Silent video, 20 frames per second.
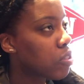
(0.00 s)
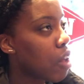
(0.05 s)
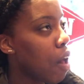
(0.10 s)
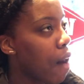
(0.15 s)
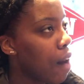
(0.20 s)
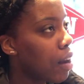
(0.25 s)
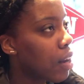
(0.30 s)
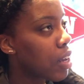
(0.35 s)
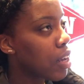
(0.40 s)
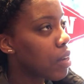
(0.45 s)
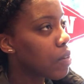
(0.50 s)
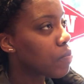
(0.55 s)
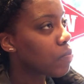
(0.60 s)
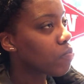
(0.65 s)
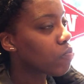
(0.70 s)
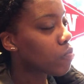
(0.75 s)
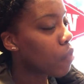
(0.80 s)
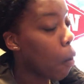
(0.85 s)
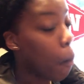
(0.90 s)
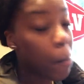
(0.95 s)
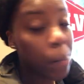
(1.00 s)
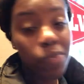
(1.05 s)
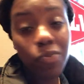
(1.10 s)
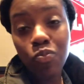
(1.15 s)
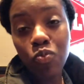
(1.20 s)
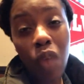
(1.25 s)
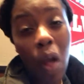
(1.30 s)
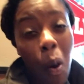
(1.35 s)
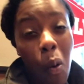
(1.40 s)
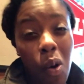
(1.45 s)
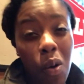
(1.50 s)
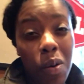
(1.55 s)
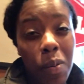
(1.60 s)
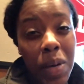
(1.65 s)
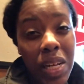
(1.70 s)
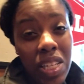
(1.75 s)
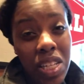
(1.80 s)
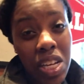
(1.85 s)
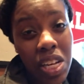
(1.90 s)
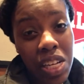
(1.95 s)
Sorry. Well, we're
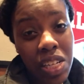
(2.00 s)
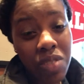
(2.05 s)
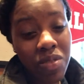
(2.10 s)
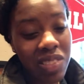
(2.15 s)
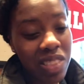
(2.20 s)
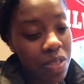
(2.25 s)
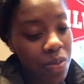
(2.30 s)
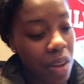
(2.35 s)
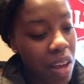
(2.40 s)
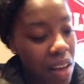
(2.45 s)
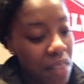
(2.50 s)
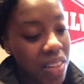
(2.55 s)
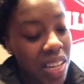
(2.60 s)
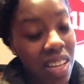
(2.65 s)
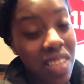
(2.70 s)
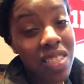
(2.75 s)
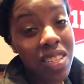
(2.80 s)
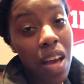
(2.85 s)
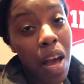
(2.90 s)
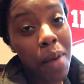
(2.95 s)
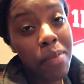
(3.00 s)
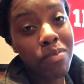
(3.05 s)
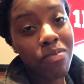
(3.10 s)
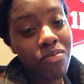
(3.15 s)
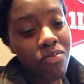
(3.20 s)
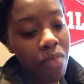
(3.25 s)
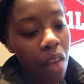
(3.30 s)
about to eat. We don't have a lot of time.